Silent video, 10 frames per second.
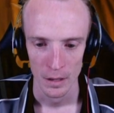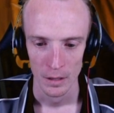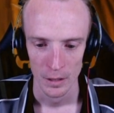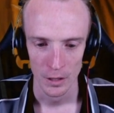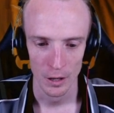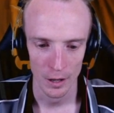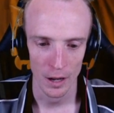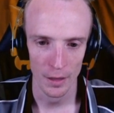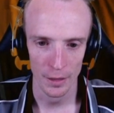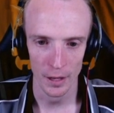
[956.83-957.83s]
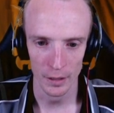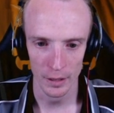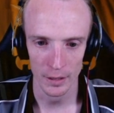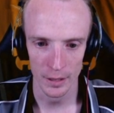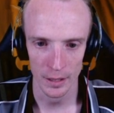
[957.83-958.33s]
So I think
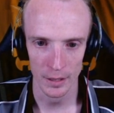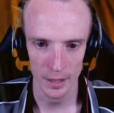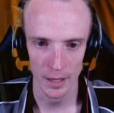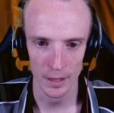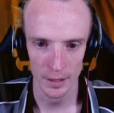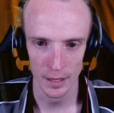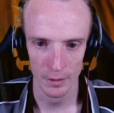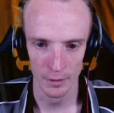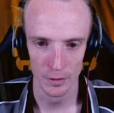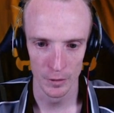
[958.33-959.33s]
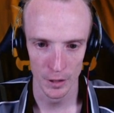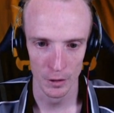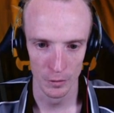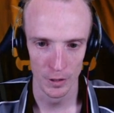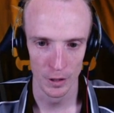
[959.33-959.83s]
this is a Steven's
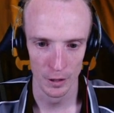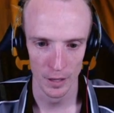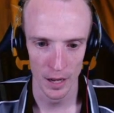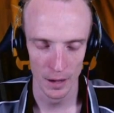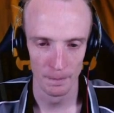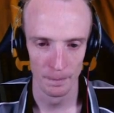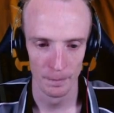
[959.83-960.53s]
Resolve turn now.